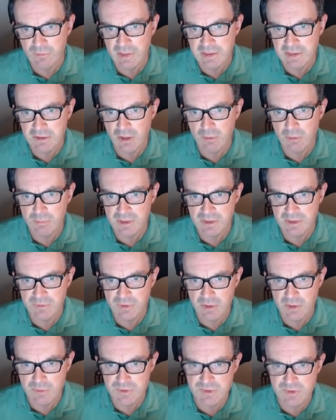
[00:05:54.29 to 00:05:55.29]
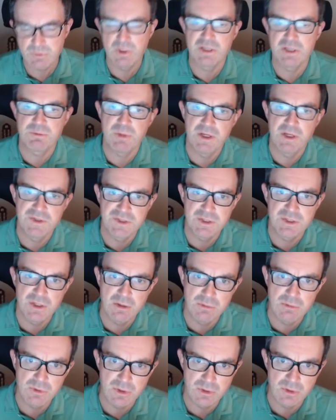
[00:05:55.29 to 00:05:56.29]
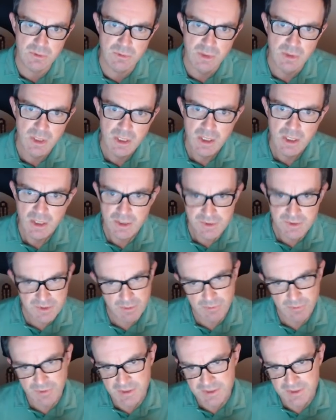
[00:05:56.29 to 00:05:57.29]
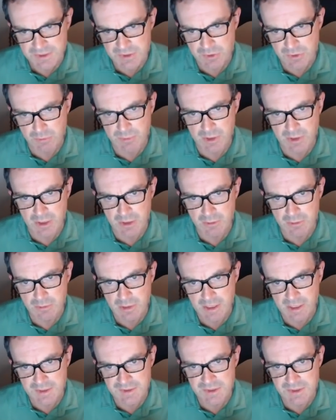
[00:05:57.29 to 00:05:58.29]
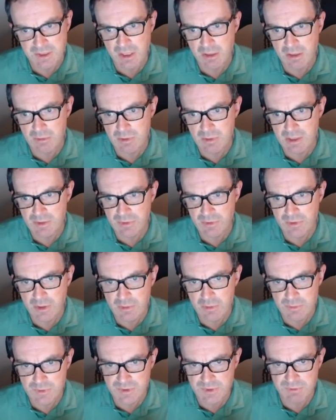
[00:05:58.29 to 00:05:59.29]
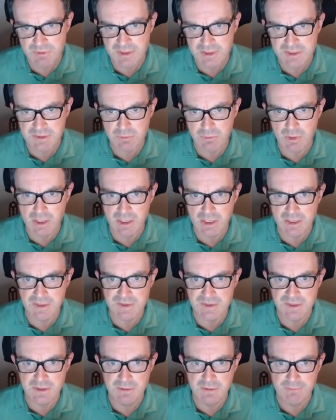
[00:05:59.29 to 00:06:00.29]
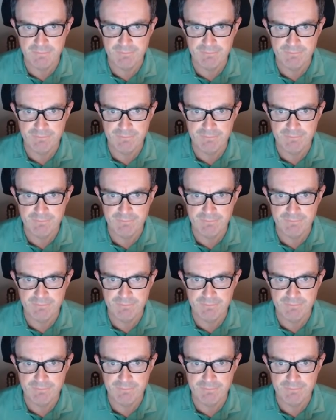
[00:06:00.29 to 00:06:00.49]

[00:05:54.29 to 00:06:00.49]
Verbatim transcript: They can't be in those squares by Sudoku. So this domino has to go in those three squares.